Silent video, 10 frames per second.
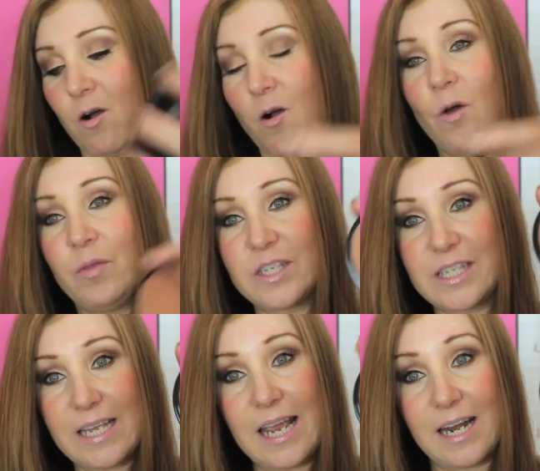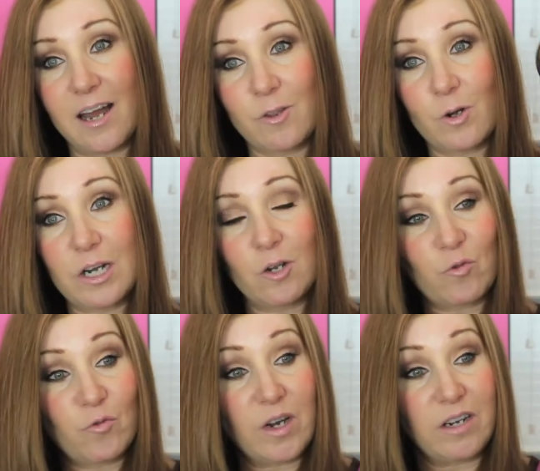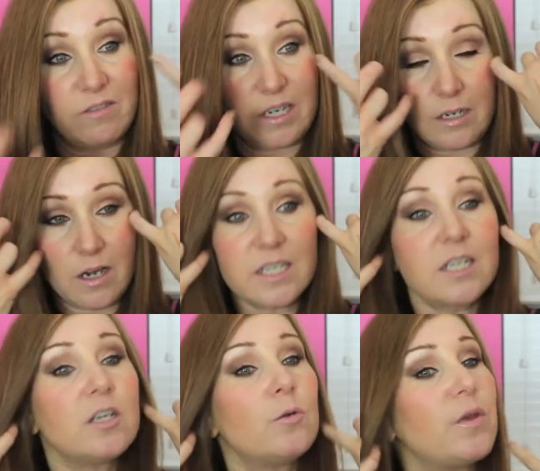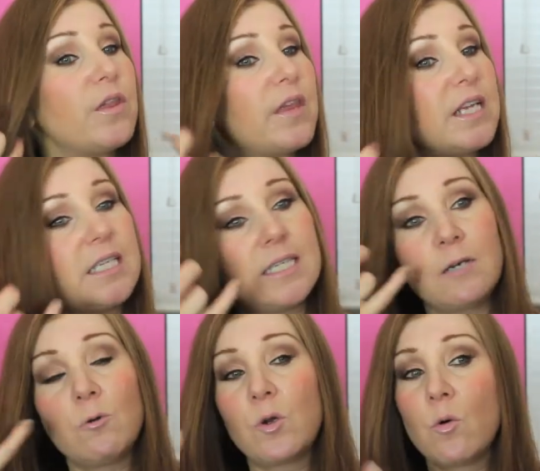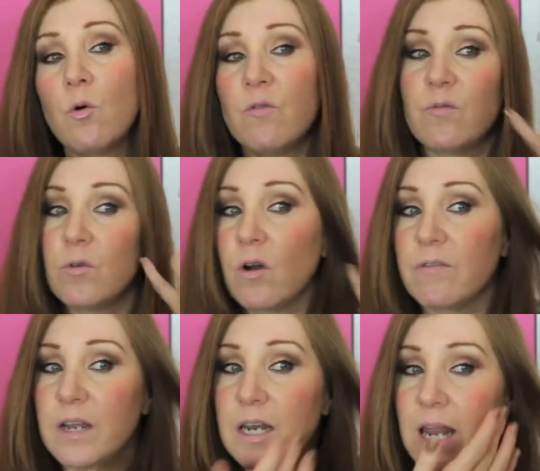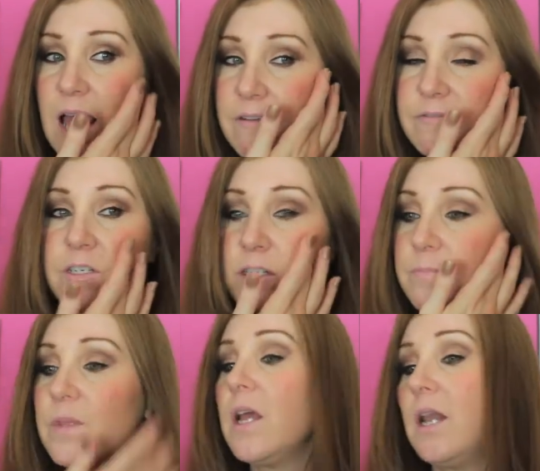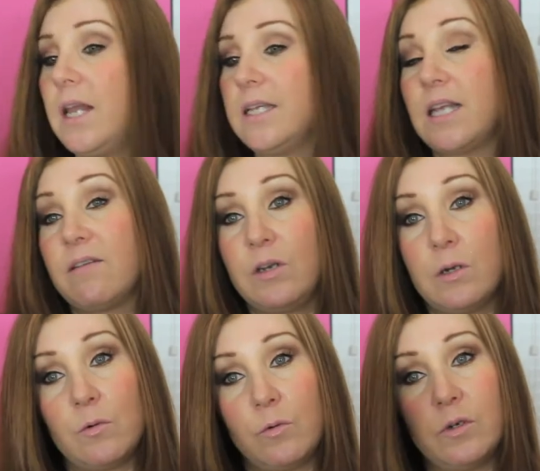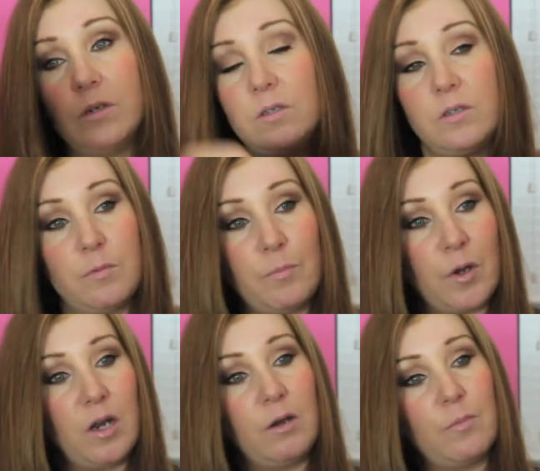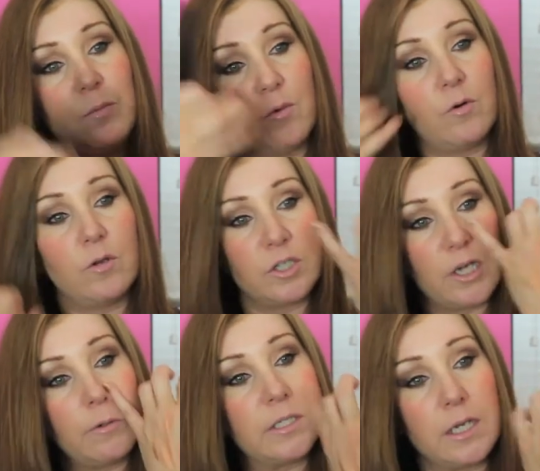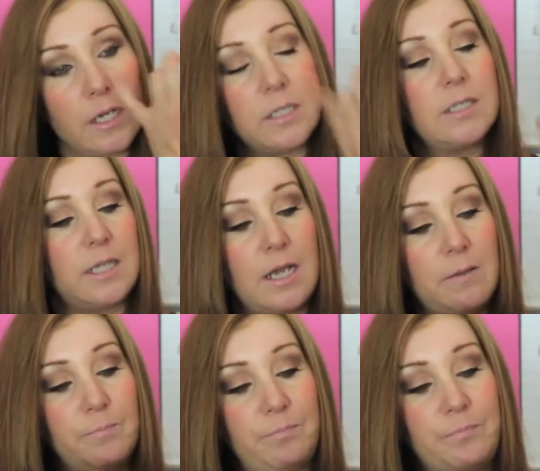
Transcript: on the skin, I thought it looked really, really nice. I don't know whether there's still an awful lot of it left. Let's have put a little bit more on, shall we, so you can see it.